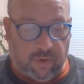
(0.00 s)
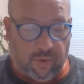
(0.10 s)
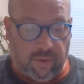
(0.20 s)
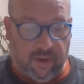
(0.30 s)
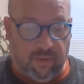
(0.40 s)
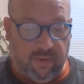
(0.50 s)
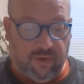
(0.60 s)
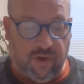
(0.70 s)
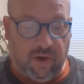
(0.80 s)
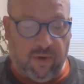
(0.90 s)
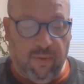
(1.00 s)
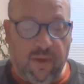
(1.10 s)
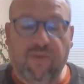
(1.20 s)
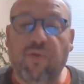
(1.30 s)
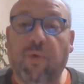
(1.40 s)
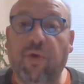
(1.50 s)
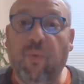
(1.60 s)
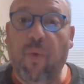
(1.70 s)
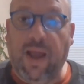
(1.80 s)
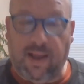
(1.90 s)
earlier this year. It's the word
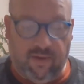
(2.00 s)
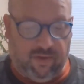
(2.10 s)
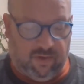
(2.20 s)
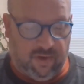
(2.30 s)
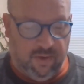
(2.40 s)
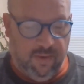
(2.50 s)
waist.